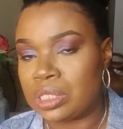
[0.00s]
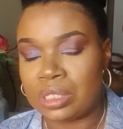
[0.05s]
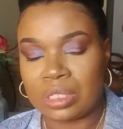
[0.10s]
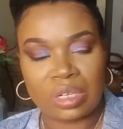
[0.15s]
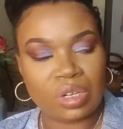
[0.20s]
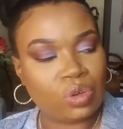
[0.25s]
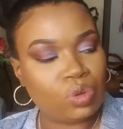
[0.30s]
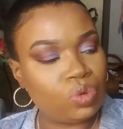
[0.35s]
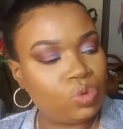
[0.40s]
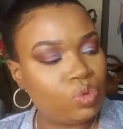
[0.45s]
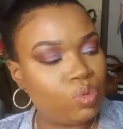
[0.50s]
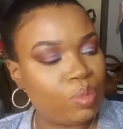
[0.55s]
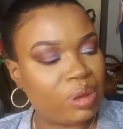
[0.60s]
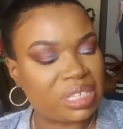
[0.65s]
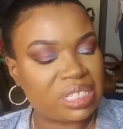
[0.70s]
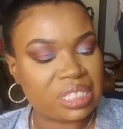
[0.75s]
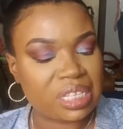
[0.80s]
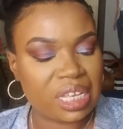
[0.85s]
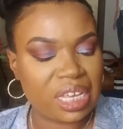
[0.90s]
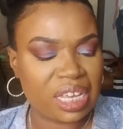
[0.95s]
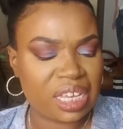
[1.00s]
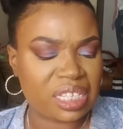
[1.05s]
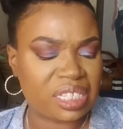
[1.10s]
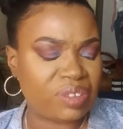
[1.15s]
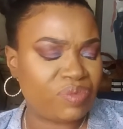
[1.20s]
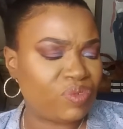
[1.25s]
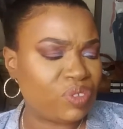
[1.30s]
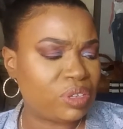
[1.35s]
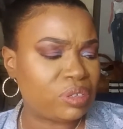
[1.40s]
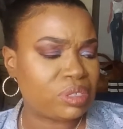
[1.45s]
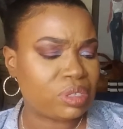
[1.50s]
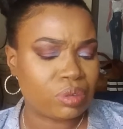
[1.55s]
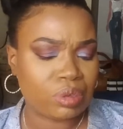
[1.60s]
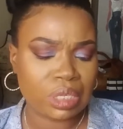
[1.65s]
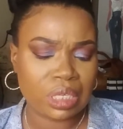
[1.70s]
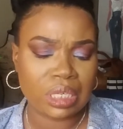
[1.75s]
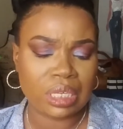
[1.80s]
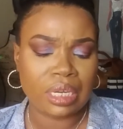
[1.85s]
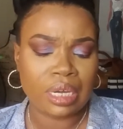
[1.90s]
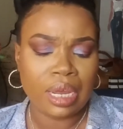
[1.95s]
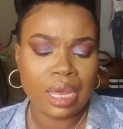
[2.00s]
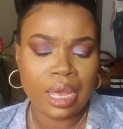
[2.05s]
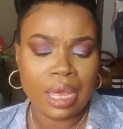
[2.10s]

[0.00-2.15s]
to cool my skin because it feels so good.